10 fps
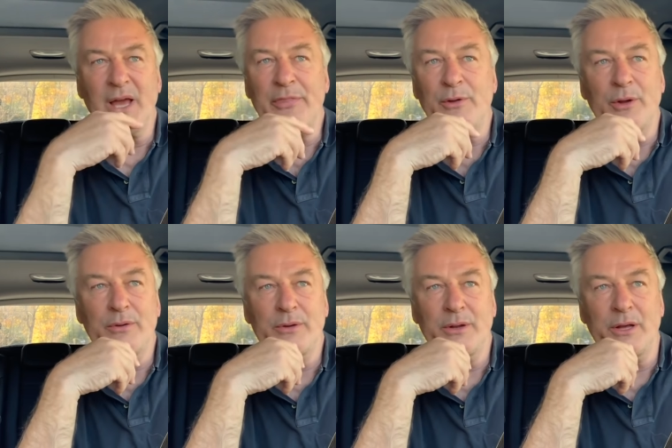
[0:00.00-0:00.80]
I thought
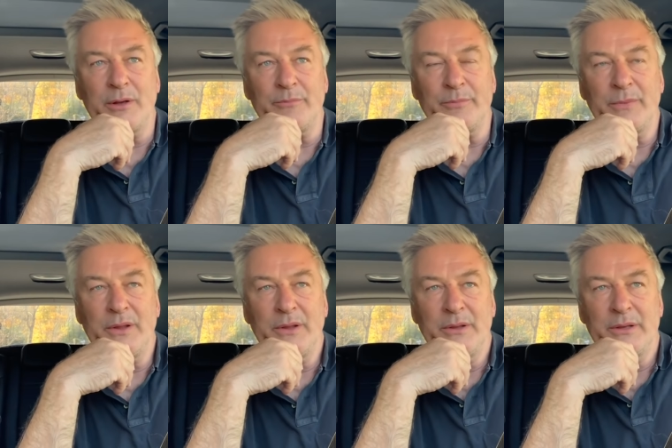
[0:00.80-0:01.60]
um,
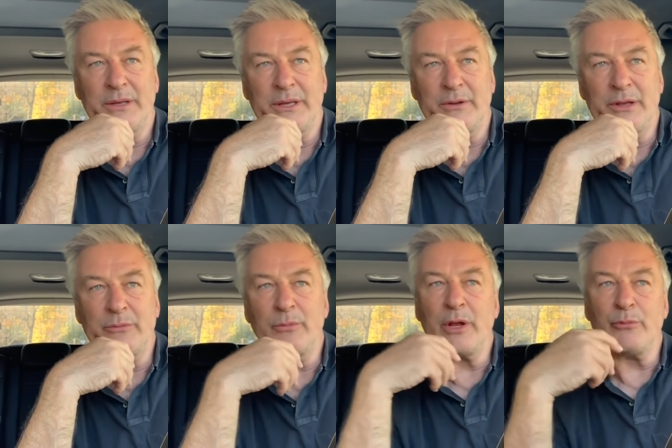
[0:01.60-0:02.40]
it, it,
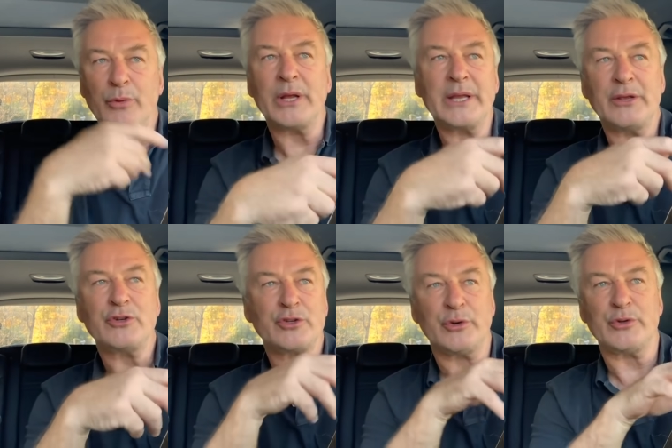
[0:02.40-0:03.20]
it really
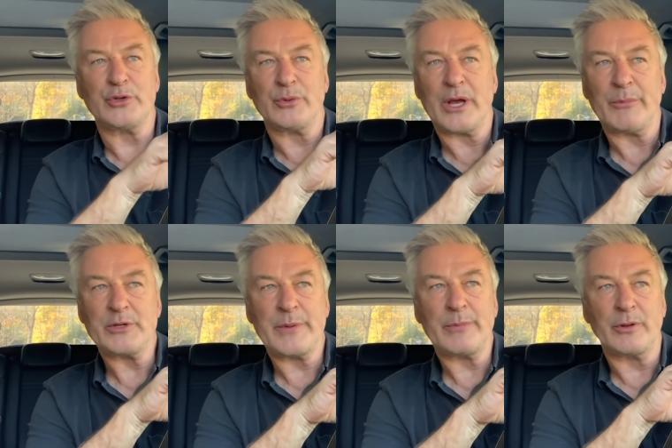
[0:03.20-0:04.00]
shows you how
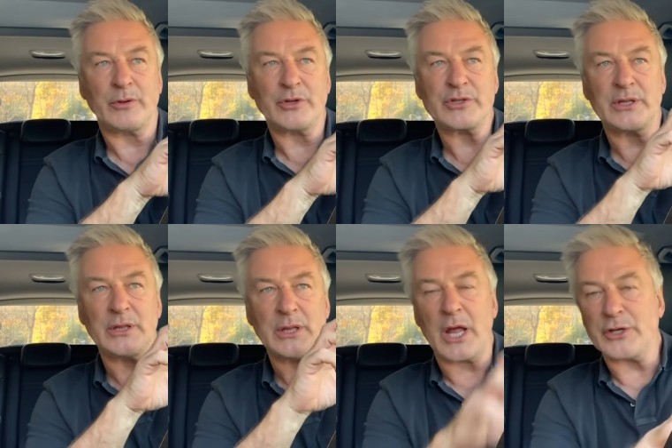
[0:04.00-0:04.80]
much people are just
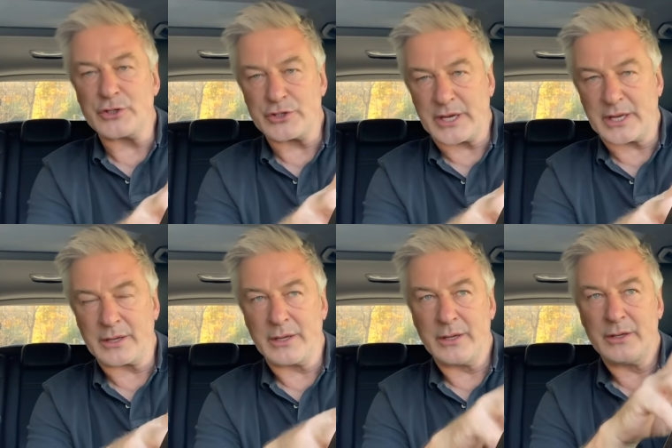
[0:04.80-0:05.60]

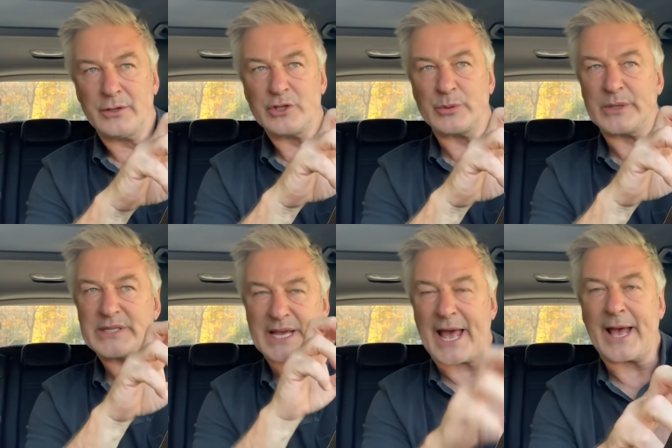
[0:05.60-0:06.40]
lunging to
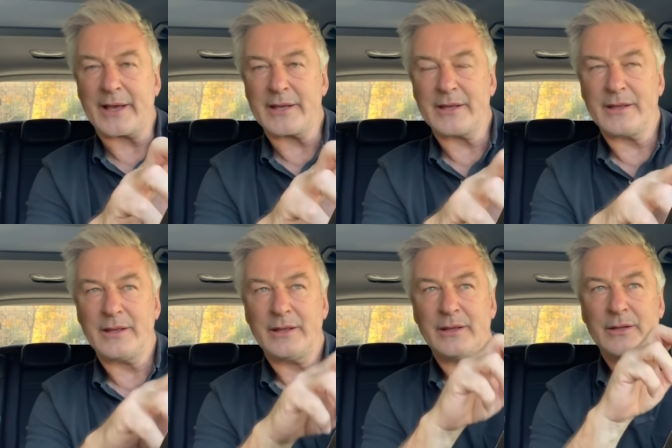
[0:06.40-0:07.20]
attack,
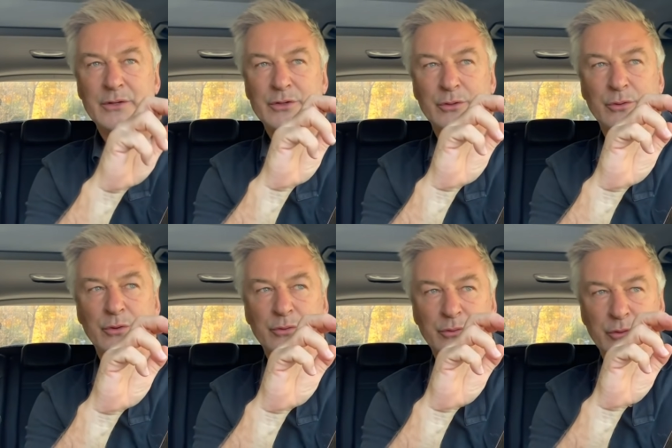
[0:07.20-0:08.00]
to
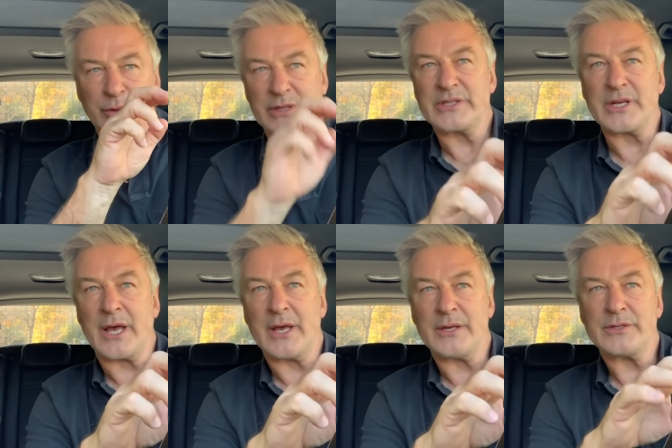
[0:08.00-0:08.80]

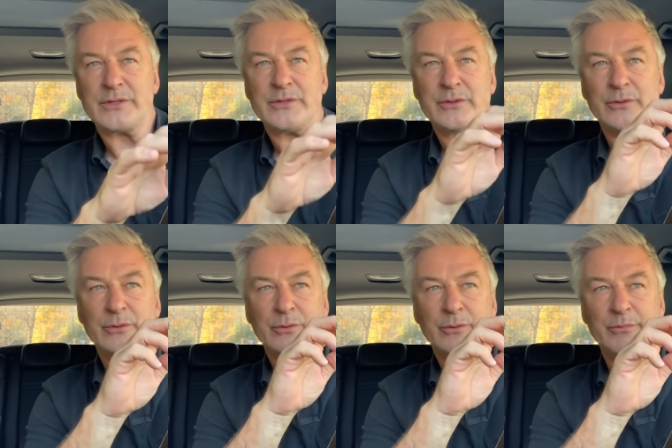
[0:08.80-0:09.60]
criticize, to
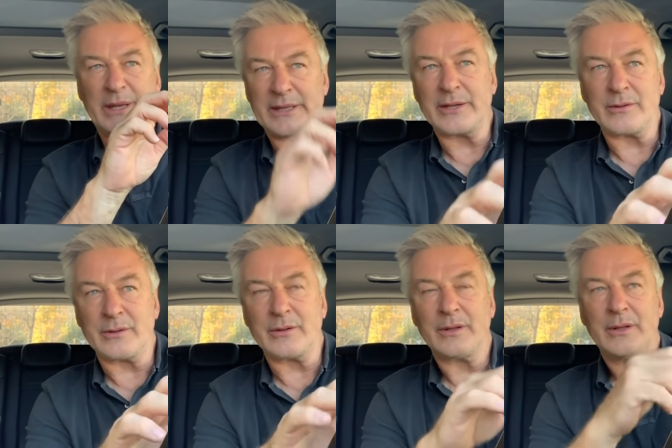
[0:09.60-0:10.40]

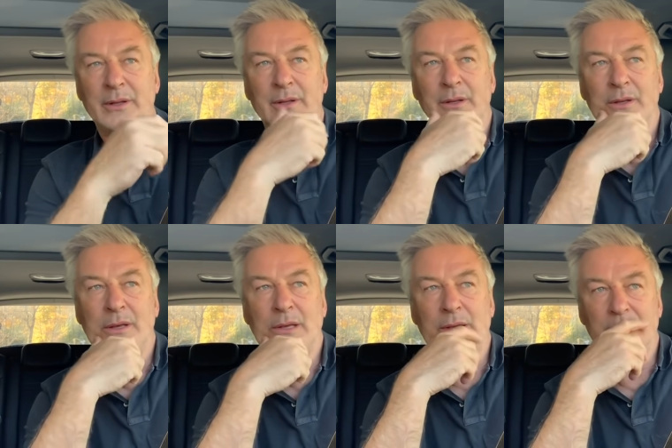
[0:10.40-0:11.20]
belittle, uh,